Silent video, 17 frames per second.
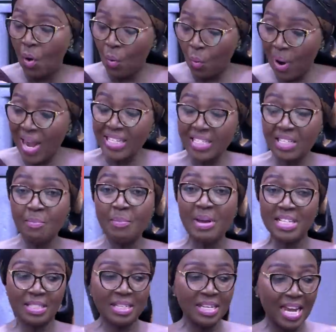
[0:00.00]
white
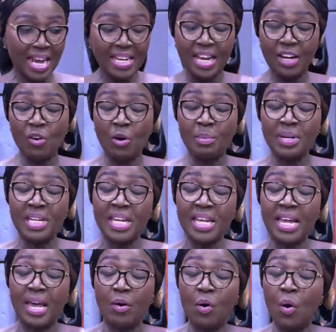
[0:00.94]
cement in the idea normal the
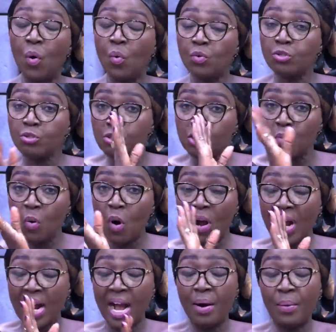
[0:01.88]
air. Also, so on
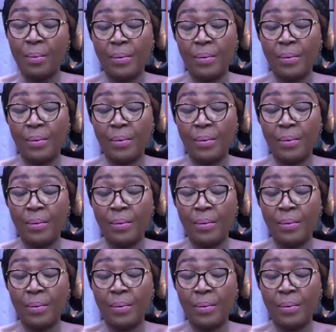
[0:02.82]
come.